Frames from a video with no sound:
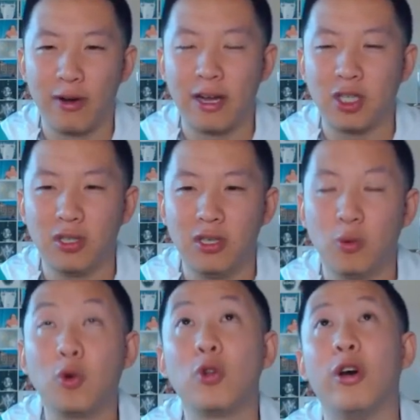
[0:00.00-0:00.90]
it actually...
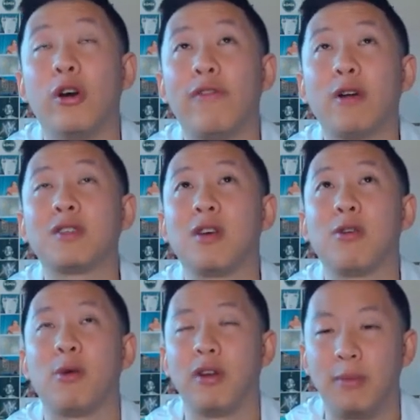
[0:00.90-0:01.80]
Well, no, if I were
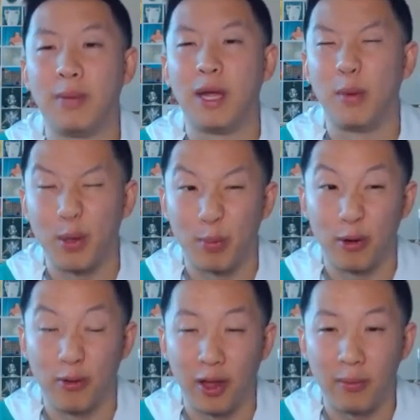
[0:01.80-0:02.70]
slower, I wouldn't have been able to
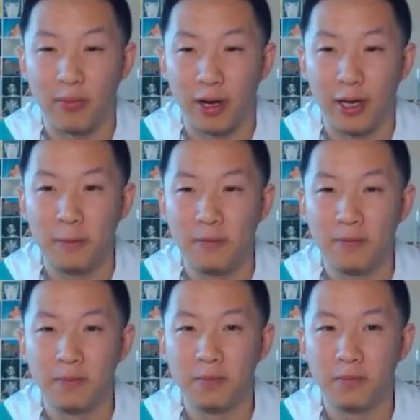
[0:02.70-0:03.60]
burn them, right?
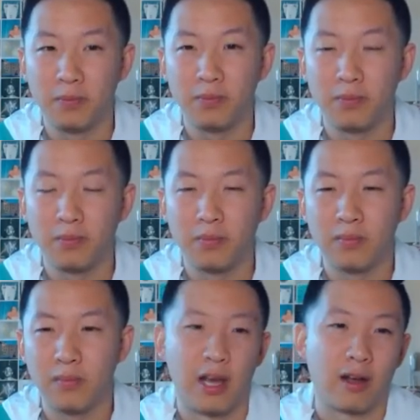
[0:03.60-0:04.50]

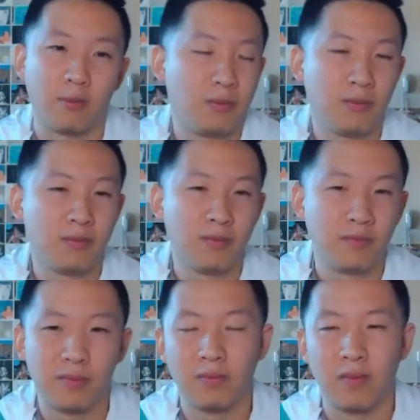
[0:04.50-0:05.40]
Yeah.
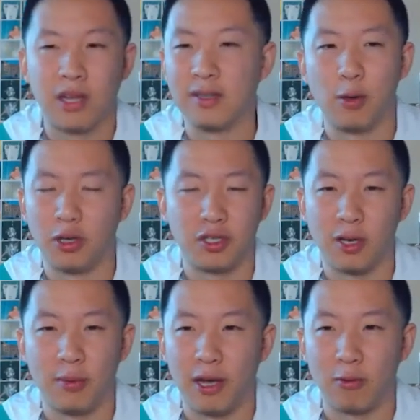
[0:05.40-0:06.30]
Because they would have just
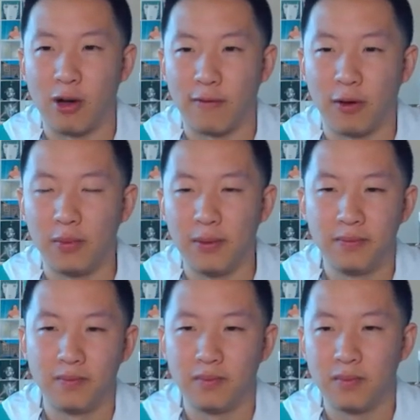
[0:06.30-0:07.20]
Helping Hand Rockfalled me.
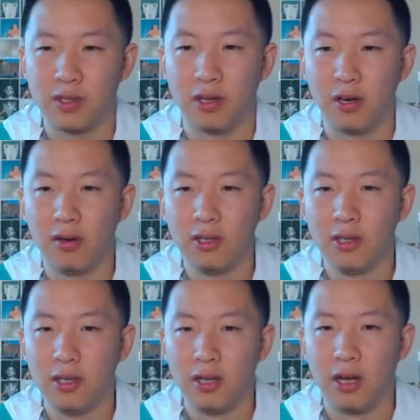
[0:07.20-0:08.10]
So,
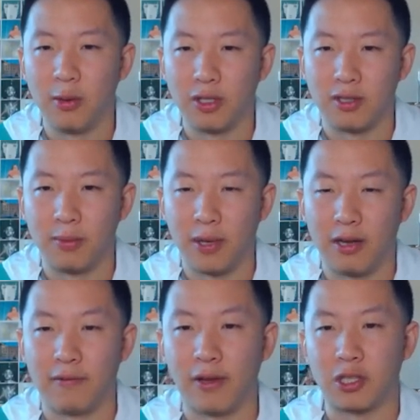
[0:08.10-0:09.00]
we can just Helping Hand
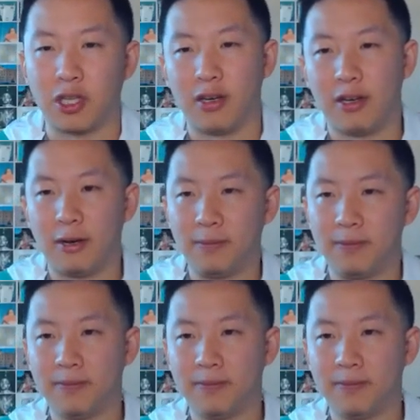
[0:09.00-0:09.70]
and Flash Cannon now.